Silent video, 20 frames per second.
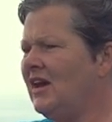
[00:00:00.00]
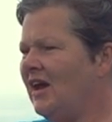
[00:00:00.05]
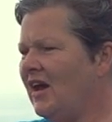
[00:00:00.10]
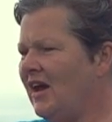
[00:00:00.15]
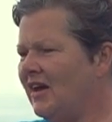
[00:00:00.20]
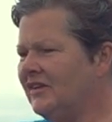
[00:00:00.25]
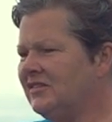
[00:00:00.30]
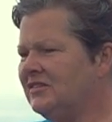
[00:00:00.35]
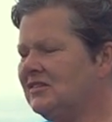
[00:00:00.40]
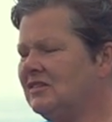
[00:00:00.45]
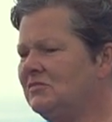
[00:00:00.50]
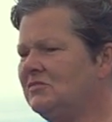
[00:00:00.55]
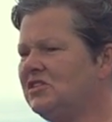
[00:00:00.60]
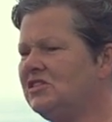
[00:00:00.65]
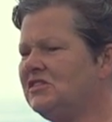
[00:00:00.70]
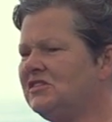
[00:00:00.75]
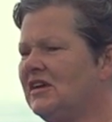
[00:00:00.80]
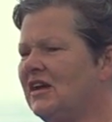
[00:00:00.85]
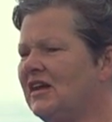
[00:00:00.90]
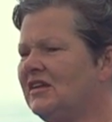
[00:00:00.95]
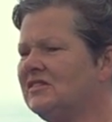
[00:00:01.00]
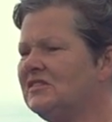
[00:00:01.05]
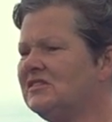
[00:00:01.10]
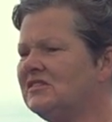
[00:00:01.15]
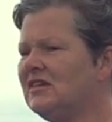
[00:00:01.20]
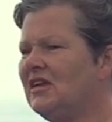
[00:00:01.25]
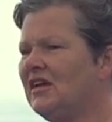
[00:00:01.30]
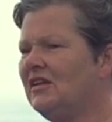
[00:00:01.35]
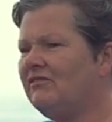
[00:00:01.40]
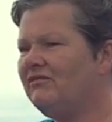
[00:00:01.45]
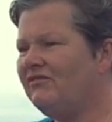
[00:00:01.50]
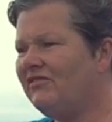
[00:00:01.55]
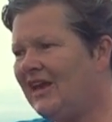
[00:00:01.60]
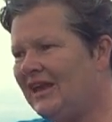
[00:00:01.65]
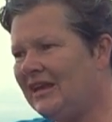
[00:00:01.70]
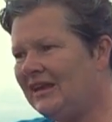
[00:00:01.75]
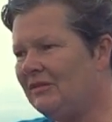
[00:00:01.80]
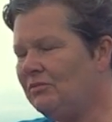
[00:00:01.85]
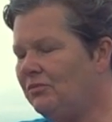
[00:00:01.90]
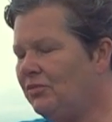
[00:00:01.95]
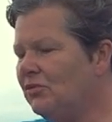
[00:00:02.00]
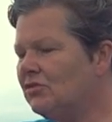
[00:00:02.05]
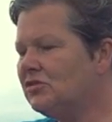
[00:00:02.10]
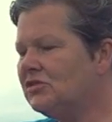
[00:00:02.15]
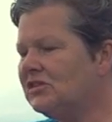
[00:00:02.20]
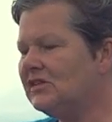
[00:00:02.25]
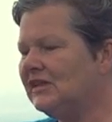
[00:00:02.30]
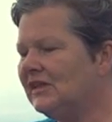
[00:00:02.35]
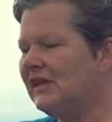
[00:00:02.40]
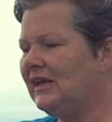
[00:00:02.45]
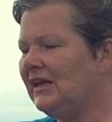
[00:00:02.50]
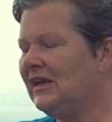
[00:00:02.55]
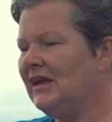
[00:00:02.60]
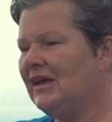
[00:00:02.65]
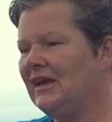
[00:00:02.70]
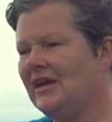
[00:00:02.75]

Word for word: asked him to dance, and very importantly,